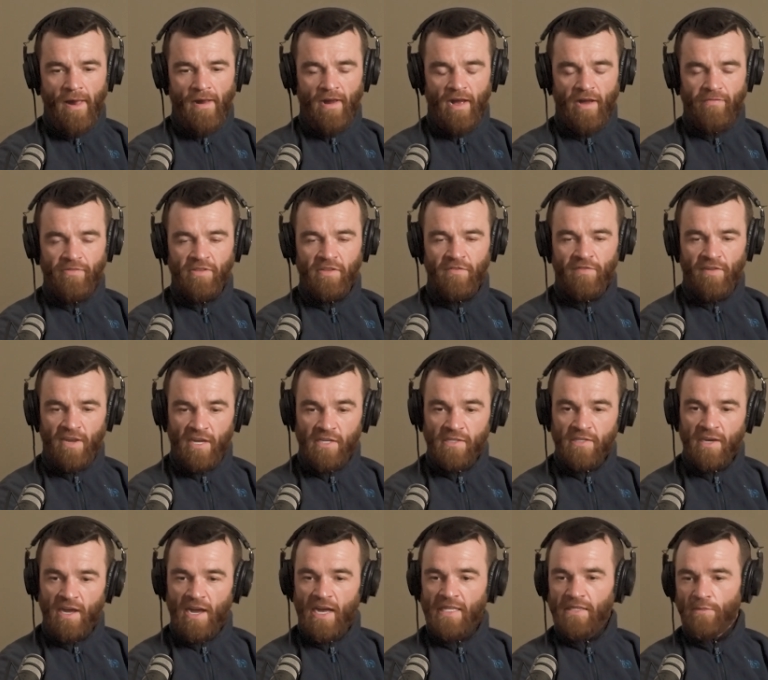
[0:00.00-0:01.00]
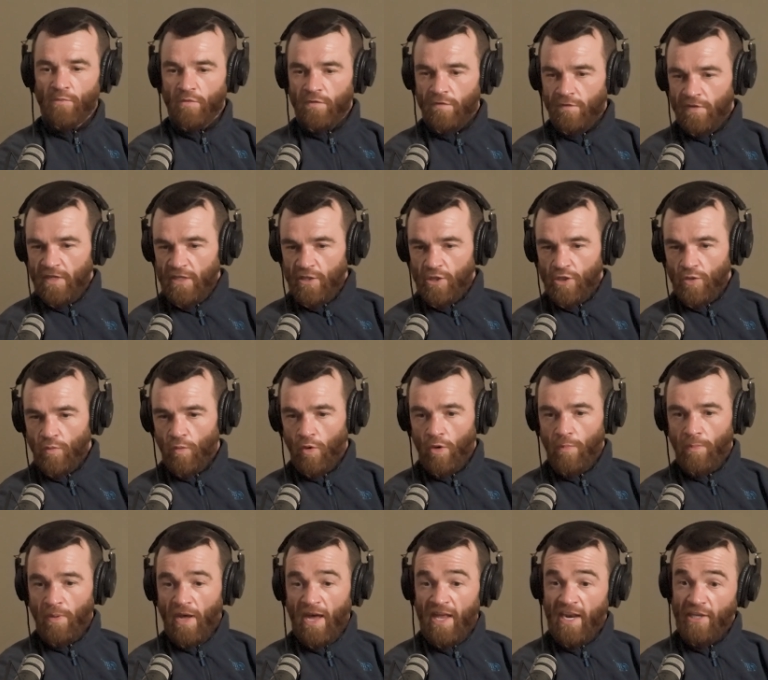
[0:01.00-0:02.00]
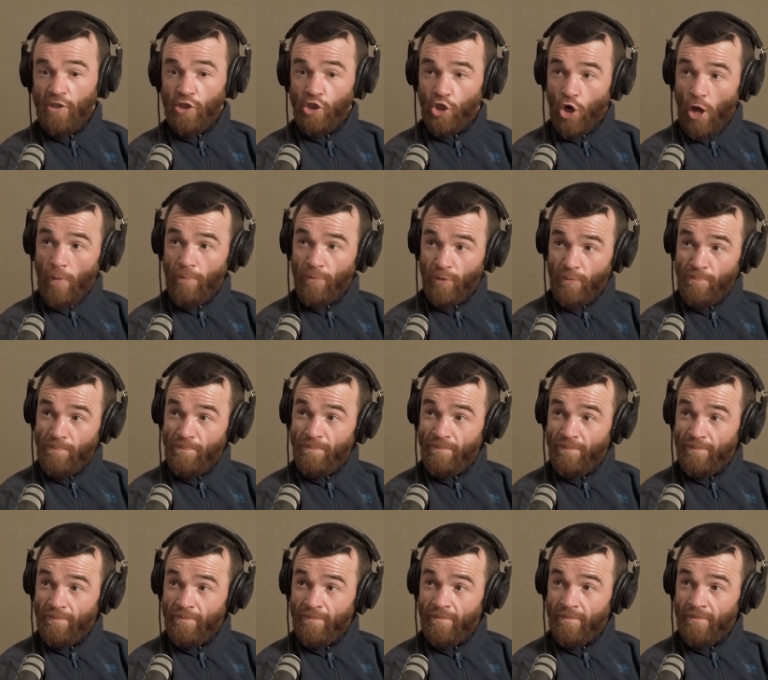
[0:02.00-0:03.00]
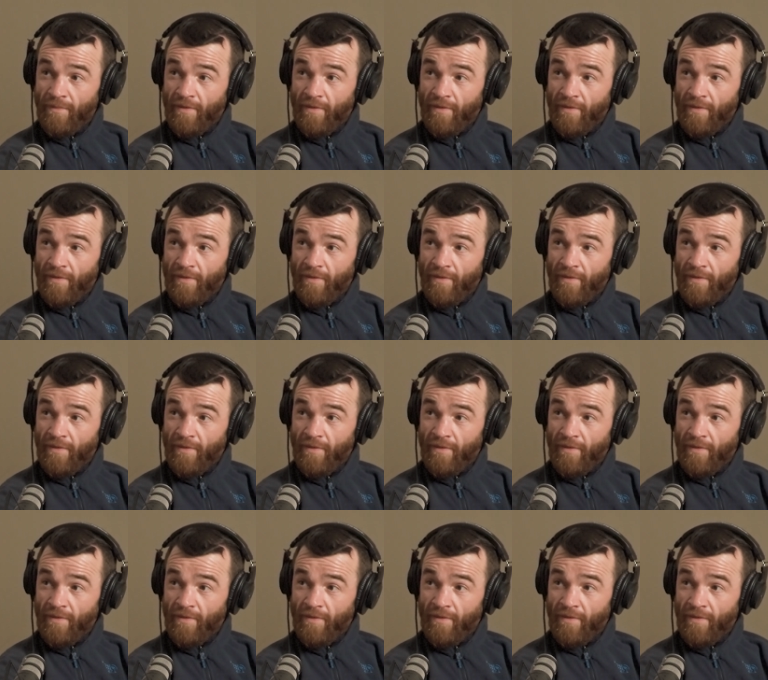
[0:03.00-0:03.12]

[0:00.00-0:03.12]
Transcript: after the first round, I was 3-2 up, and I dropped him. Where